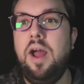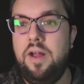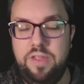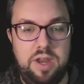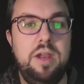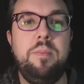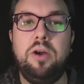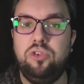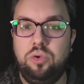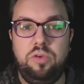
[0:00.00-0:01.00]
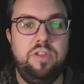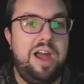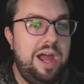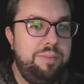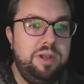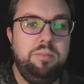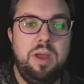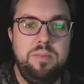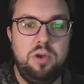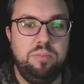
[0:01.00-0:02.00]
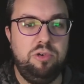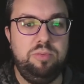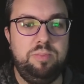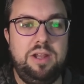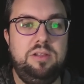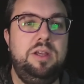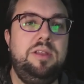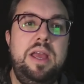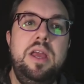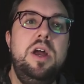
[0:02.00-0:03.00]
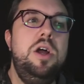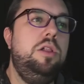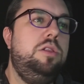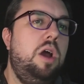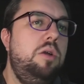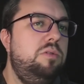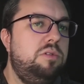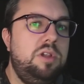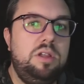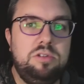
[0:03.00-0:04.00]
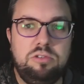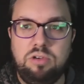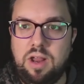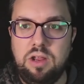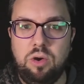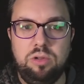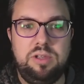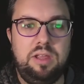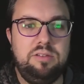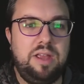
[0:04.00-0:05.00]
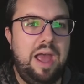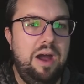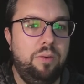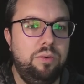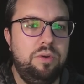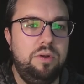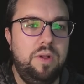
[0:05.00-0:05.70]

And then in amongst all of that happening, maybe your Bruce Banner ticks. Hey, don't discredit or discount